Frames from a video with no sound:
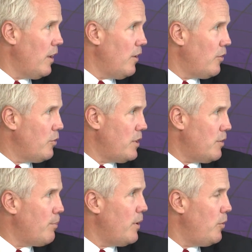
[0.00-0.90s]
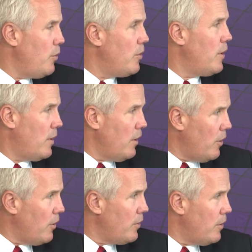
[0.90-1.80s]
So just by using it a
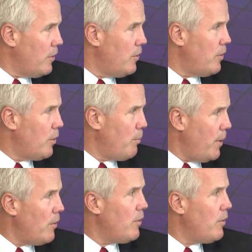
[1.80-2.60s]
lot during a period,